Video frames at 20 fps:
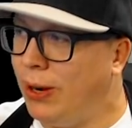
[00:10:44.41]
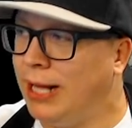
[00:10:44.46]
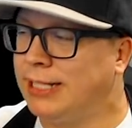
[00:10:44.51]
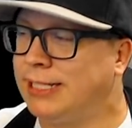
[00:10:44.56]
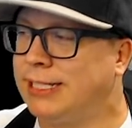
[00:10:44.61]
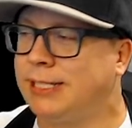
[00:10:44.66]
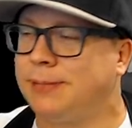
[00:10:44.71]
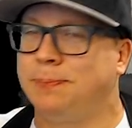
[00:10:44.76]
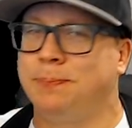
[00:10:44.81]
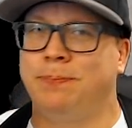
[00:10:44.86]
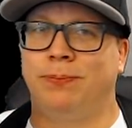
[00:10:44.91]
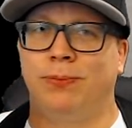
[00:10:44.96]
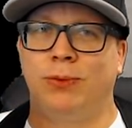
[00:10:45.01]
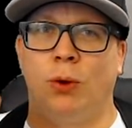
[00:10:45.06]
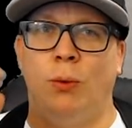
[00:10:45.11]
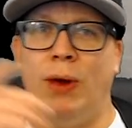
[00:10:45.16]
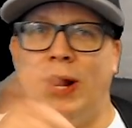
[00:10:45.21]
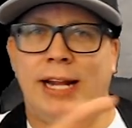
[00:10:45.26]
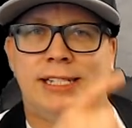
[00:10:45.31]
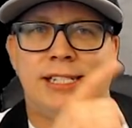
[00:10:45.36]
when it's
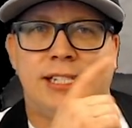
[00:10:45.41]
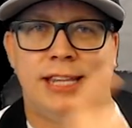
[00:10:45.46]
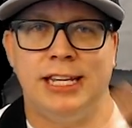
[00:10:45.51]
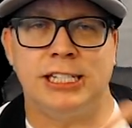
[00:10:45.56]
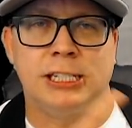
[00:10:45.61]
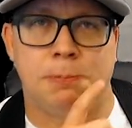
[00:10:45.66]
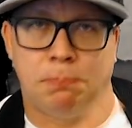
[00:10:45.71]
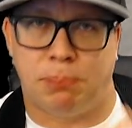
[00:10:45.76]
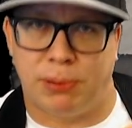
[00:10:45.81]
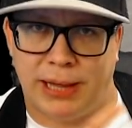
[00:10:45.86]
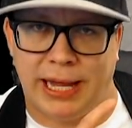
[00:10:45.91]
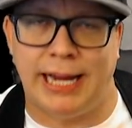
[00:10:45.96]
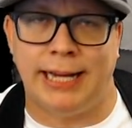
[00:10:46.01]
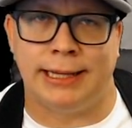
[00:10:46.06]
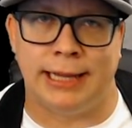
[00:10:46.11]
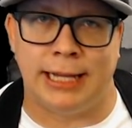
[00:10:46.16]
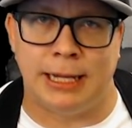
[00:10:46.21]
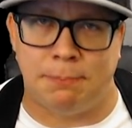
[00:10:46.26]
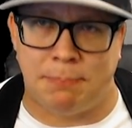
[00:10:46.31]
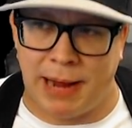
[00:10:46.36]
this
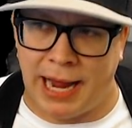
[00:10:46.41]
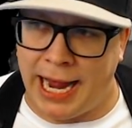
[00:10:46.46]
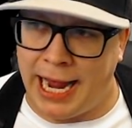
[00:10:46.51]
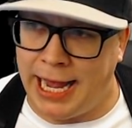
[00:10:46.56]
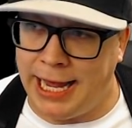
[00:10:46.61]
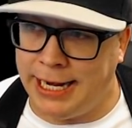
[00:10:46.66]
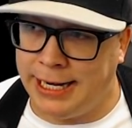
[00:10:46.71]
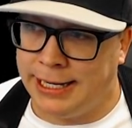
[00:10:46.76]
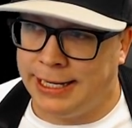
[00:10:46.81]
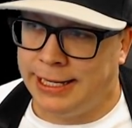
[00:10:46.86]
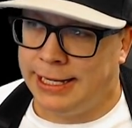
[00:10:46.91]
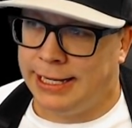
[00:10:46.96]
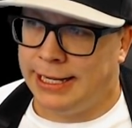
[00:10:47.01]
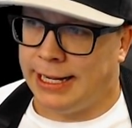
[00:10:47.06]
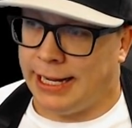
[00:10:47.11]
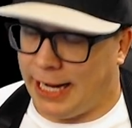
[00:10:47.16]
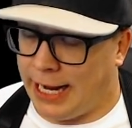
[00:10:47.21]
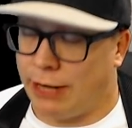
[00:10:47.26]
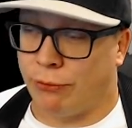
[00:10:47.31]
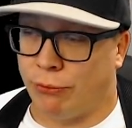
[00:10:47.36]
blatantly bad,
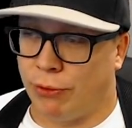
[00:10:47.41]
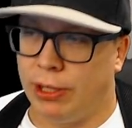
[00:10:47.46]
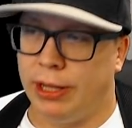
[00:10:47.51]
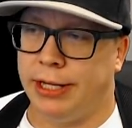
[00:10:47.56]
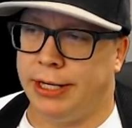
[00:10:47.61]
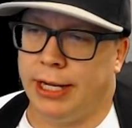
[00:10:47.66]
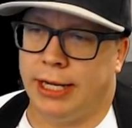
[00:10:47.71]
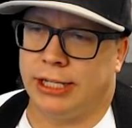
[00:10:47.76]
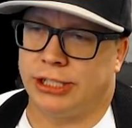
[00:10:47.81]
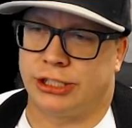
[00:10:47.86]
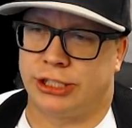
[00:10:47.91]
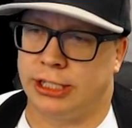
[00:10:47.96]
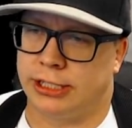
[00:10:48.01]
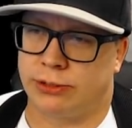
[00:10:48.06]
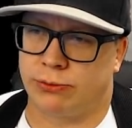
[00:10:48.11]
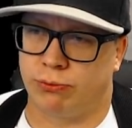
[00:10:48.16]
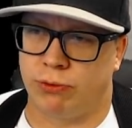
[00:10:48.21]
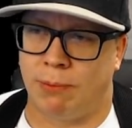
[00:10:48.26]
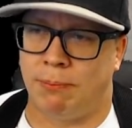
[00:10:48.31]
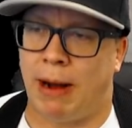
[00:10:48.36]
it really does
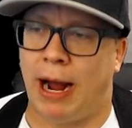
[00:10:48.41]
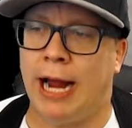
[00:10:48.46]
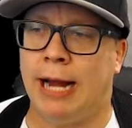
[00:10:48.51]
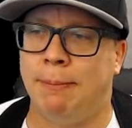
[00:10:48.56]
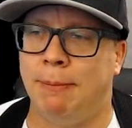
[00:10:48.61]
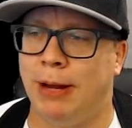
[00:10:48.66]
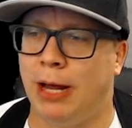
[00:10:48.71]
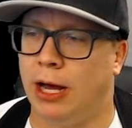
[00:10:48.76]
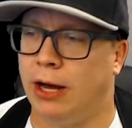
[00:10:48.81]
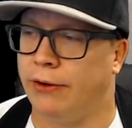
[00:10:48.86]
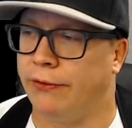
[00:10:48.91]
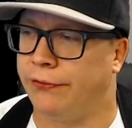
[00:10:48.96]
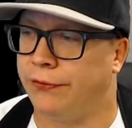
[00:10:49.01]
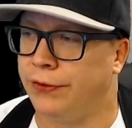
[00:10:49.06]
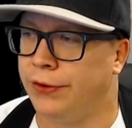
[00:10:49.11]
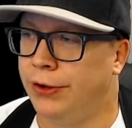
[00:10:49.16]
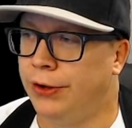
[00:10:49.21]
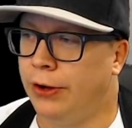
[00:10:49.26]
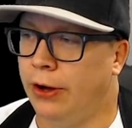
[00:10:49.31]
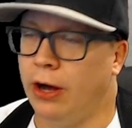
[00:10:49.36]
just remind me
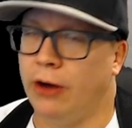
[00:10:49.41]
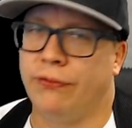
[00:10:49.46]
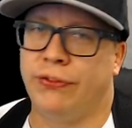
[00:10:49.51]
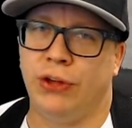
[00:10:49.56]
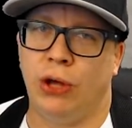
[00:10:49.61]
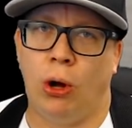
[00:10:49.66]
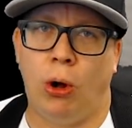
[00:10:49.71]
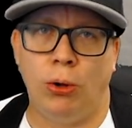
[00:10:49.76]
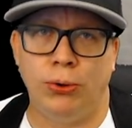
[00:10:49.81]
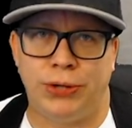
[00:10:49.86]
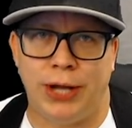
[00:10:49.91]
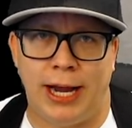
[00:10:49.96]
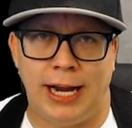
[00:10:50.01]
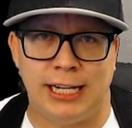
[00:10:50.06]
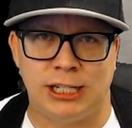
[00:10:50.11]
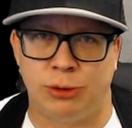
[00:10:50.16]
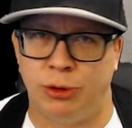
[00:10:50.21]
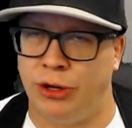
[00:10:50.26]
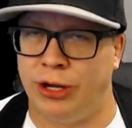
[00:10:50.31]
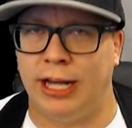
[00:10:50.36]
of the old
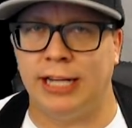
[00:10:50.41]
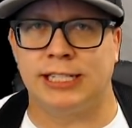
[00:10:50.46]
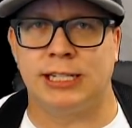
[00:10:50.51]
days when you